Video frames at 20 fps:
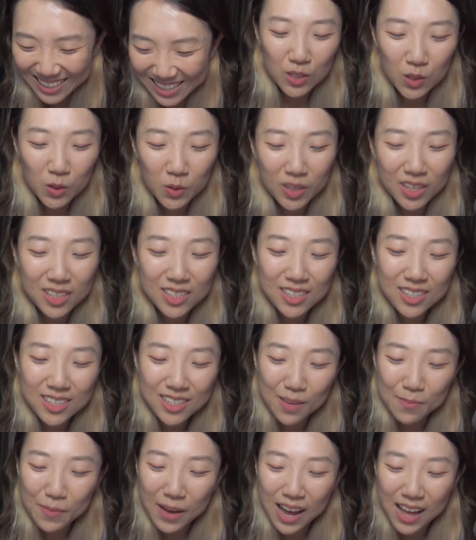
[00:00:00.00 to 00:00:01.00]
So this is
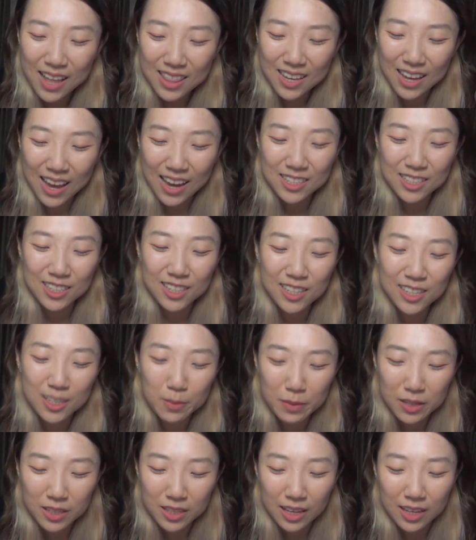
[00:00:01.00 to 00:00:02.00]
the part that actually has
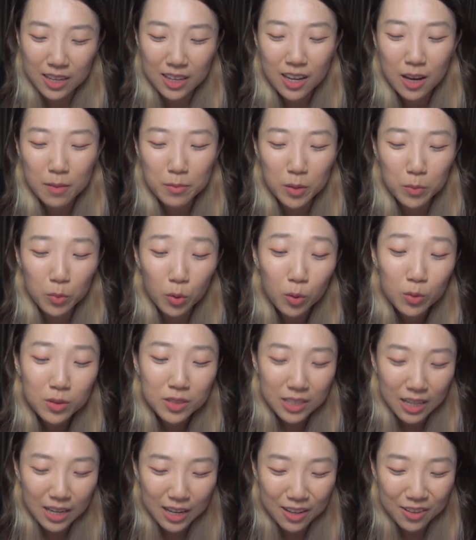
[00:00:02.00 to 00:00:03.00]
been taking up the
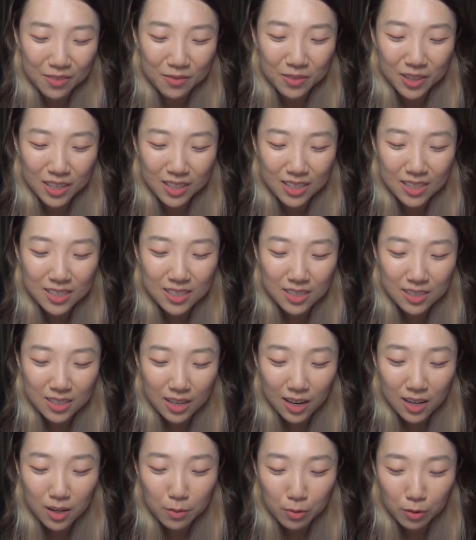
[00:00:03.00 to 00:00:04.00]
most time in this
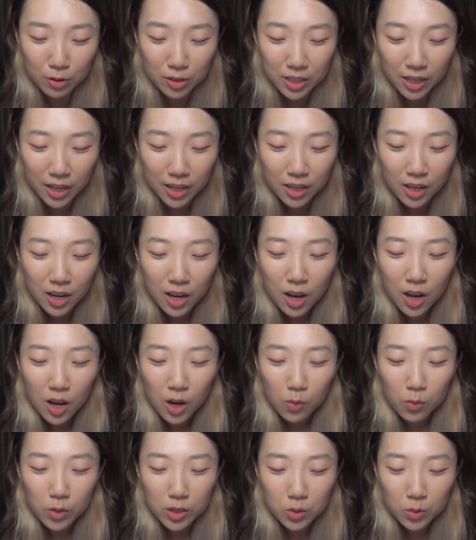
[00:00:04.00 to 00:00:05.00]
entire project,
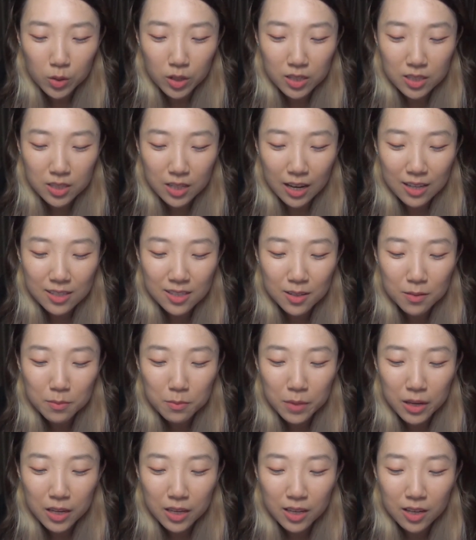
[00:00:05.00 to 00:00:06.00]
which was
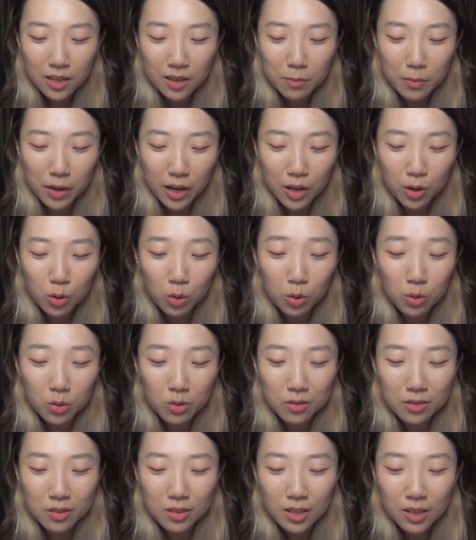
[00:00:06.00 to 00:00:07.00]
custom making my
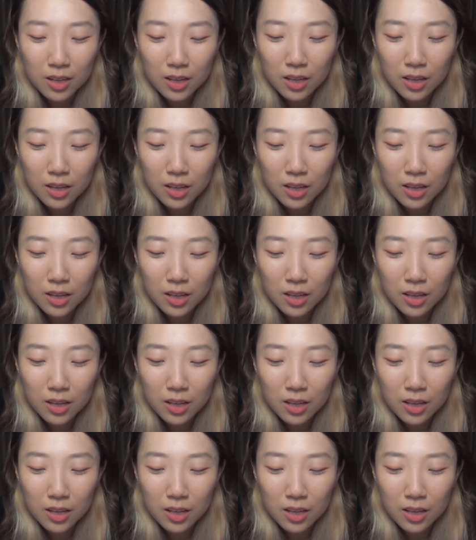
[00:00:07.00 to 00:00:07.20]
own